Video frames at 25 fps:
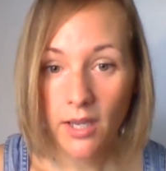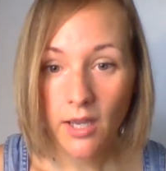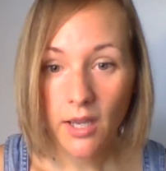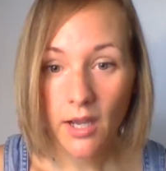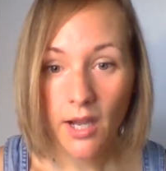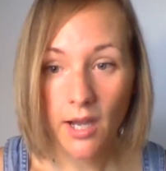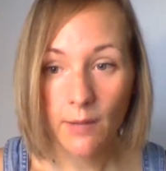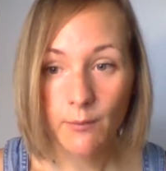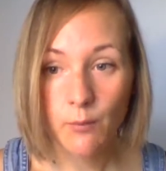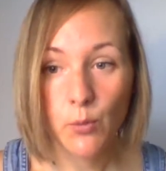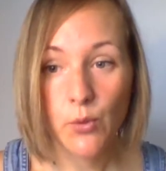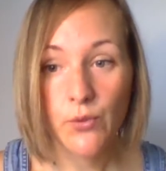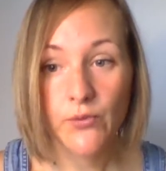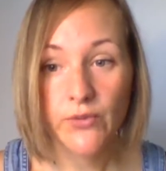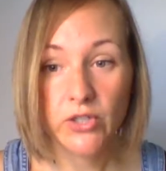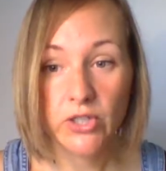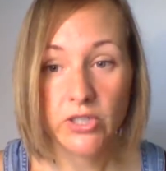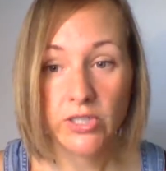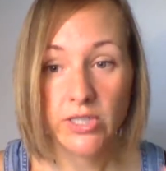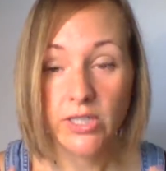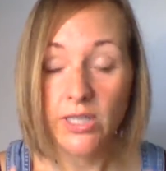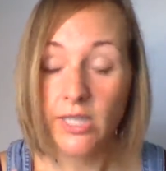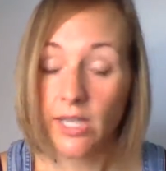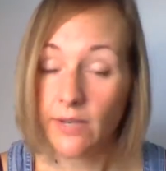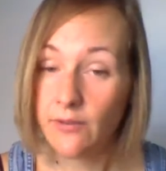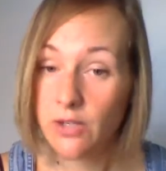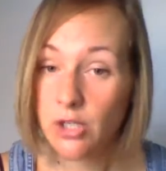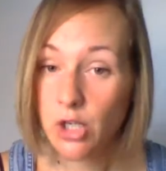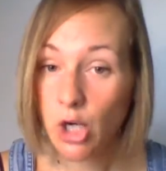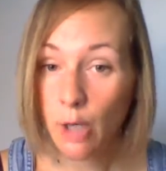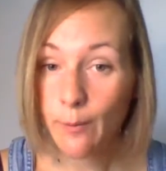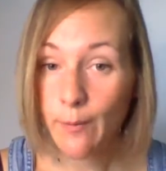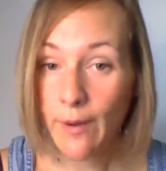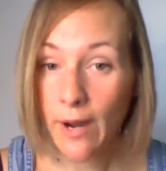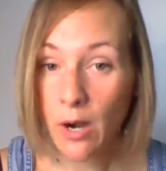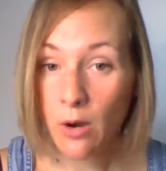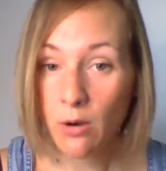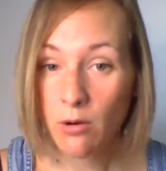Um, we were just given
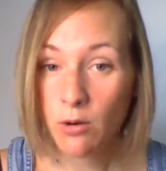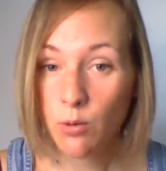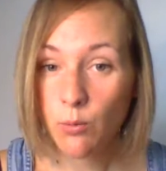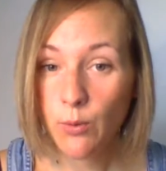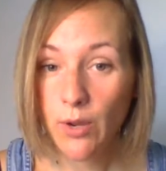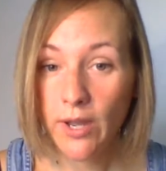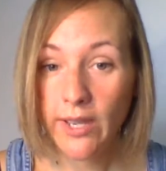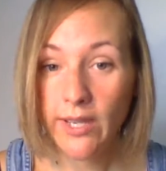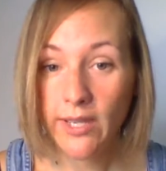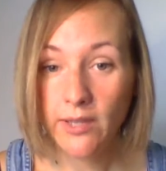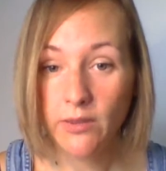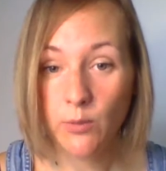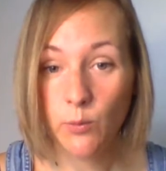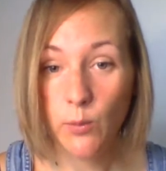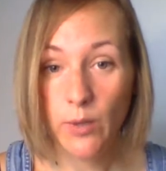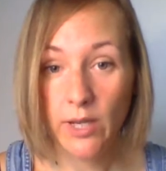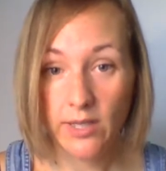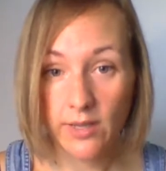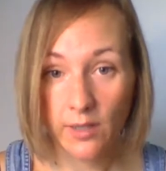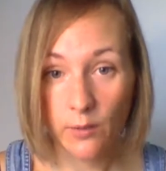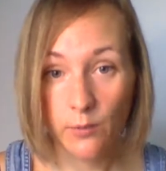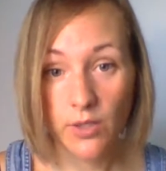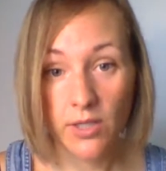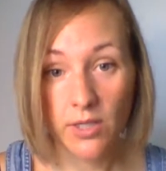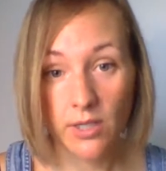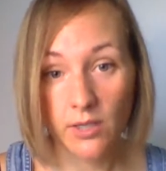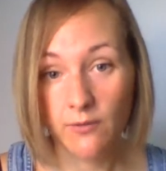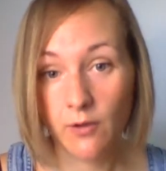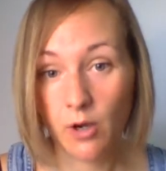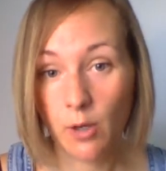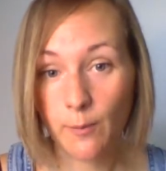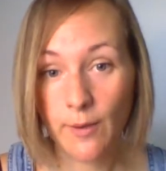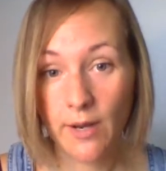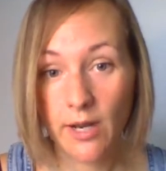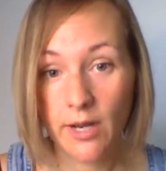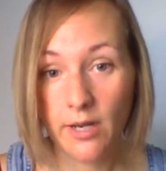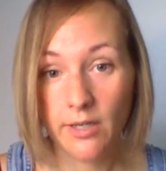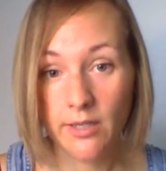our power away, and the way that we give our